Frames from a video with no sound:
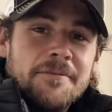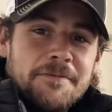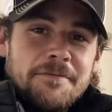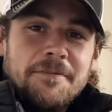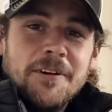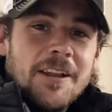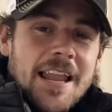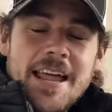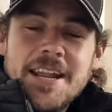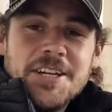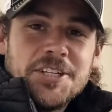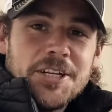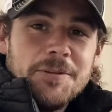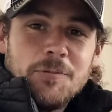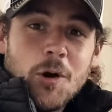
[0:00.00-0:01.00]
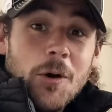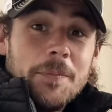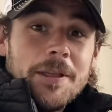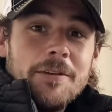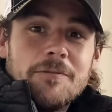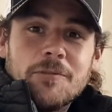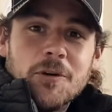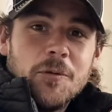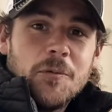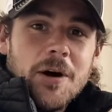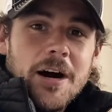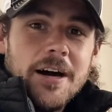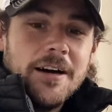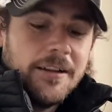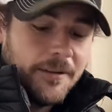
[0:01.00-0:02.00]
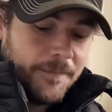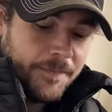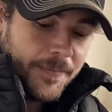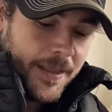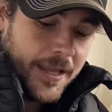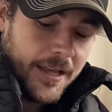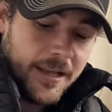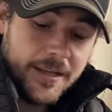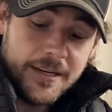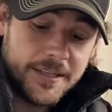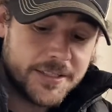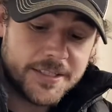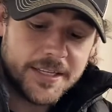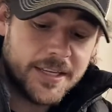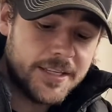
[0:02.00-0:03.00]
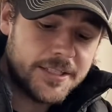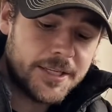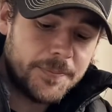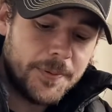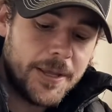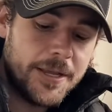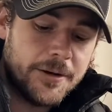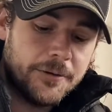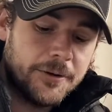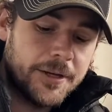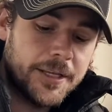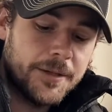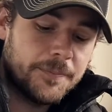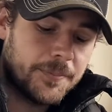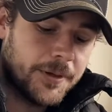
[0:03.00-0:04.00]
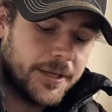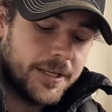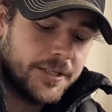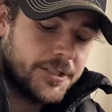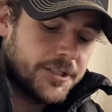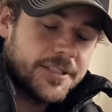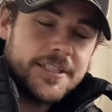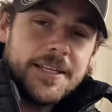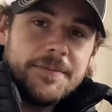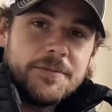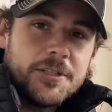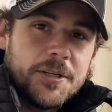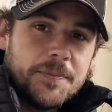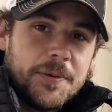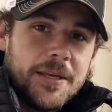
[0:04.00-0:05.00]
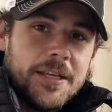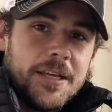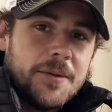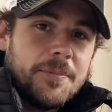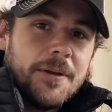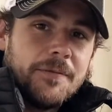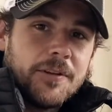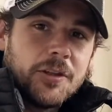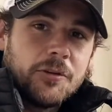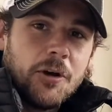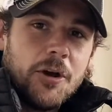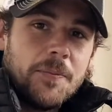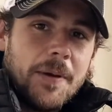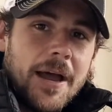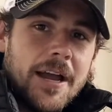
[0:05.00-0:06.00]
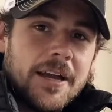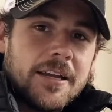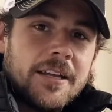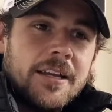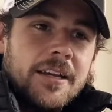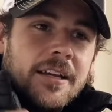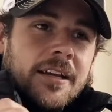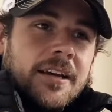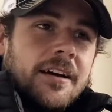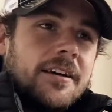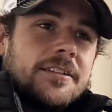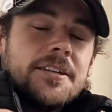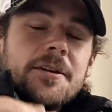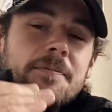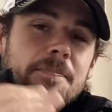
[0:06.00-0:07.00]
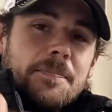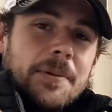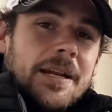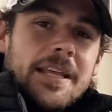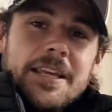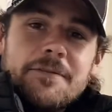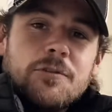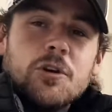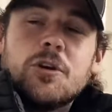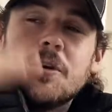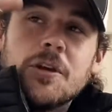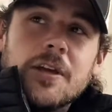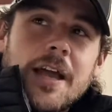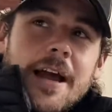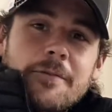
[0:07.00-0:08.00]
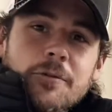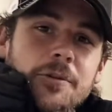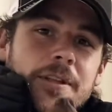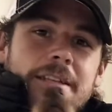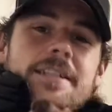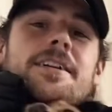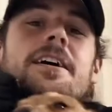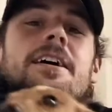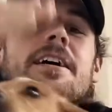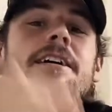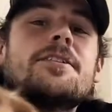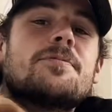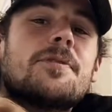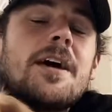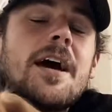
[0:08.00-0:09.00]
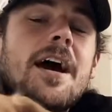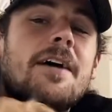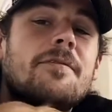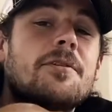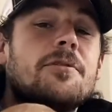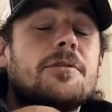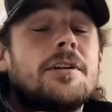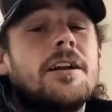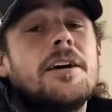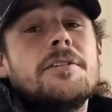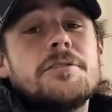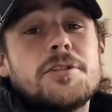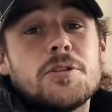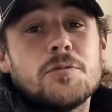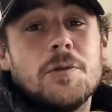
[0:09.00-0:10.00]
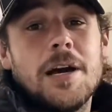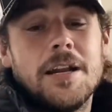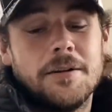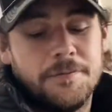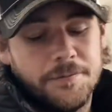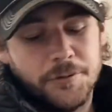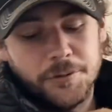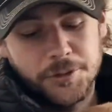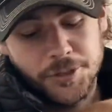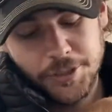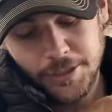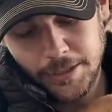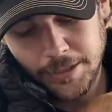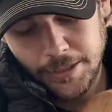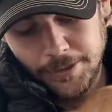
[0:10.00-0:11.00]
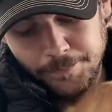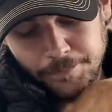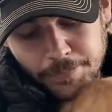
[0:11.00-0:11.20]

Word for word: full energy Robbie for a while. And it's it's a bit annoying, but it just seems to be a bit of a throwback. I don't believe you can have all these highs without having all the lows as well, unfortunately.